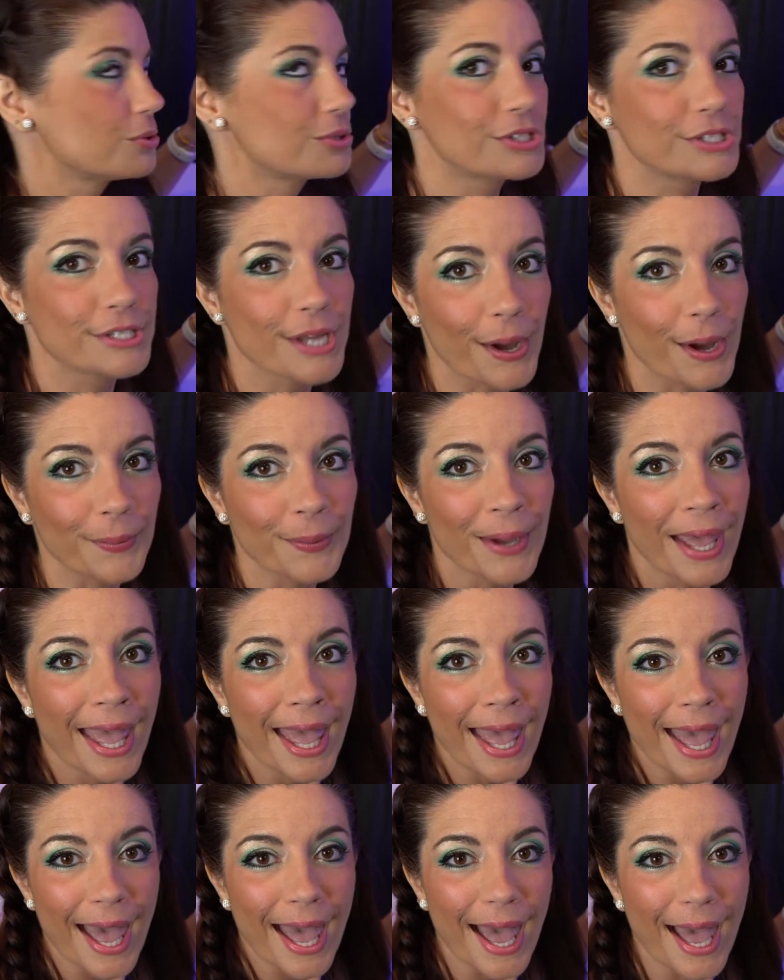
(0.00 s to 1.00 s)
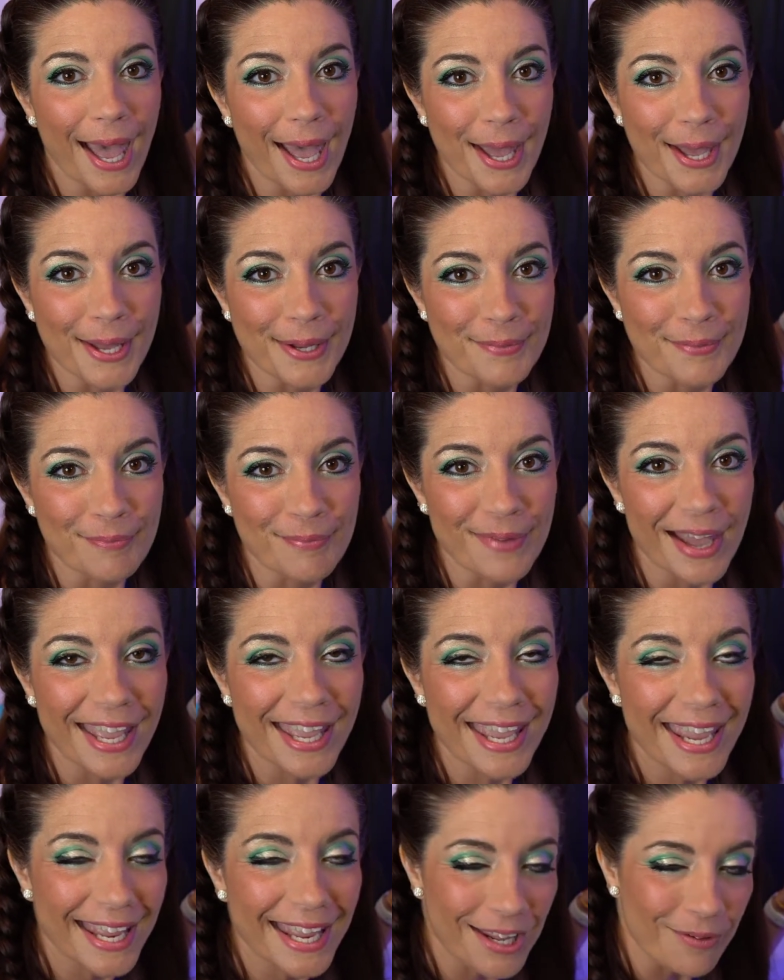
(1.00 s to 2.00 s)
So
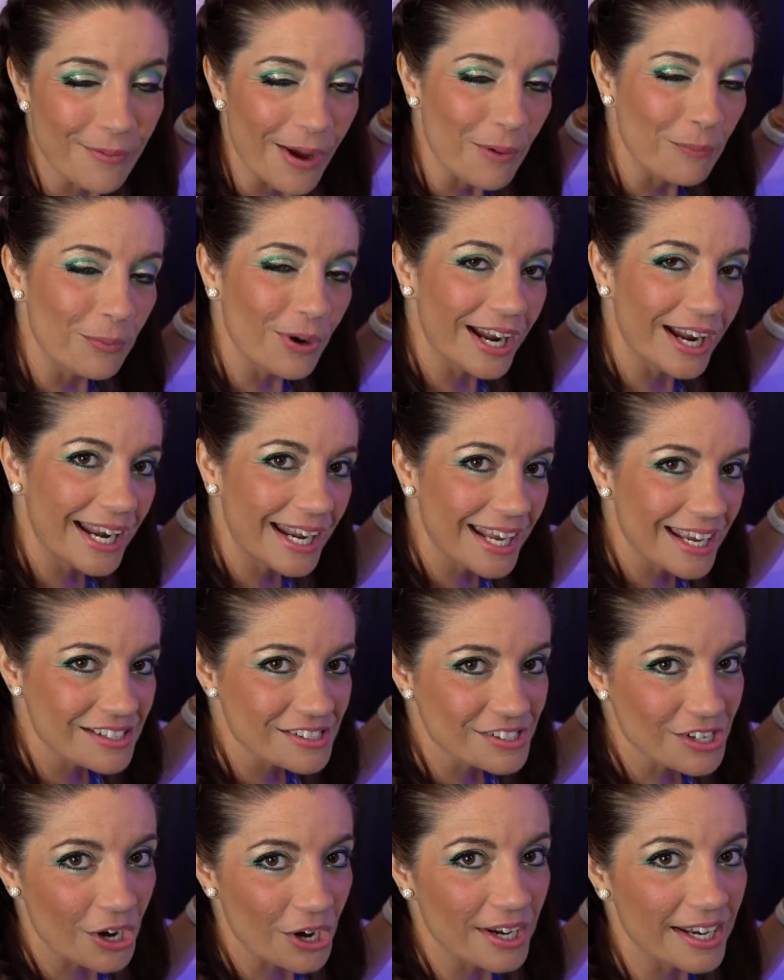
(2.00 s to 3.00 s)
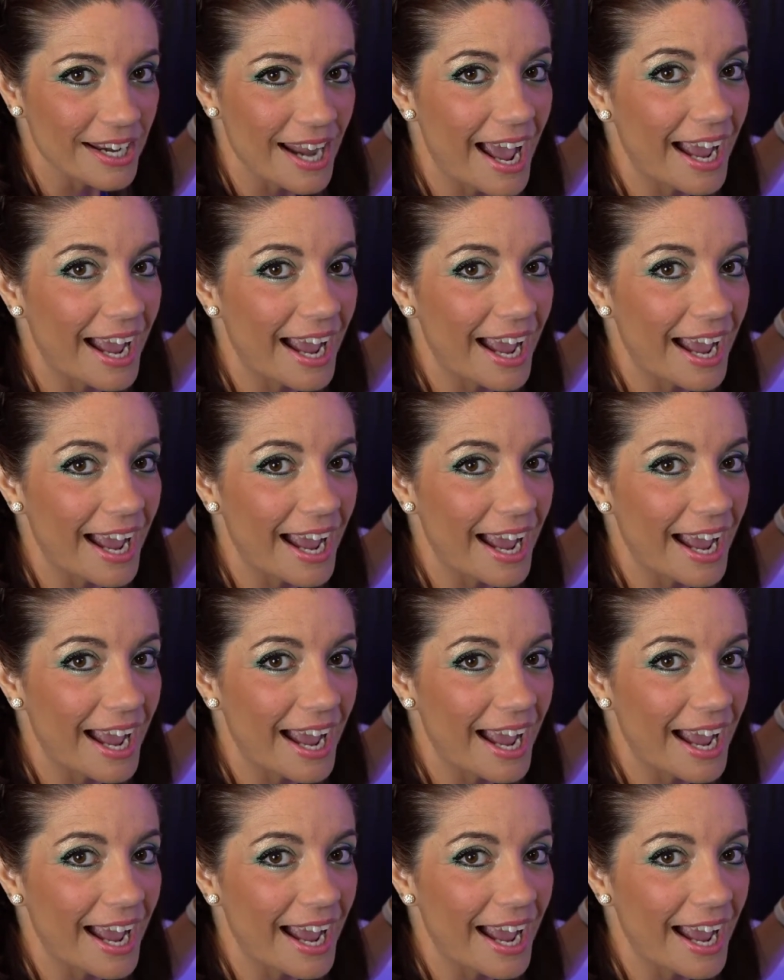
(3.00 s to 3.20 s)
anyway, we're going to get started.